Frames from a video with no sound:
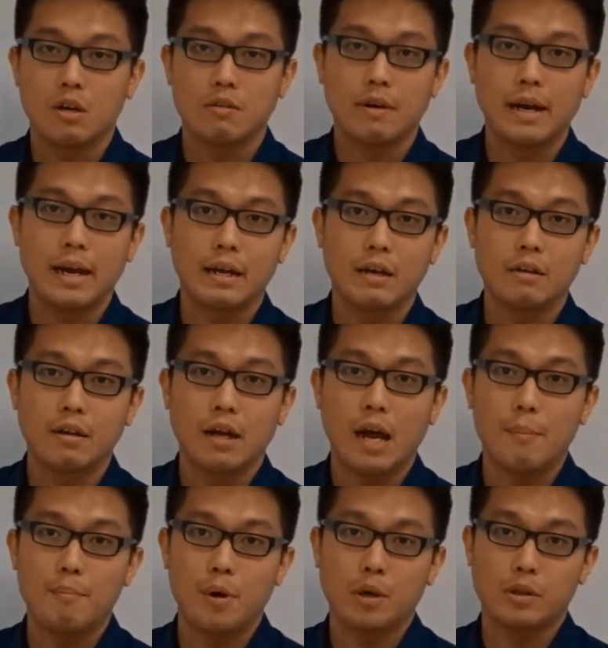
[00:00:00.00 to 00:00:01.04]
right angle
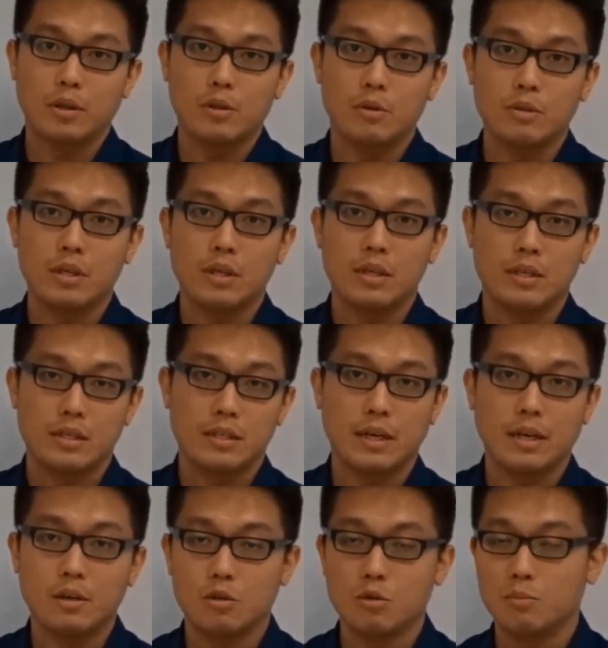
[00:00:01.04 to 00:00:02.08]
hypotenuse
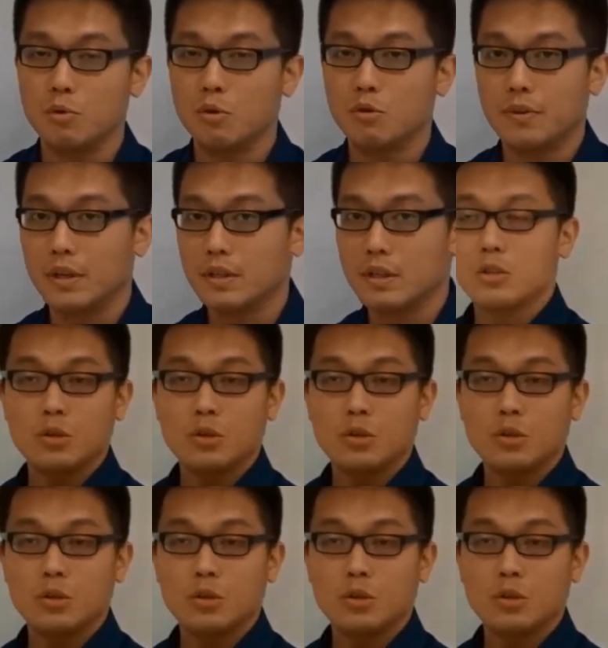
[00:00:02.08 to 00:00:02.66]
side to prove it.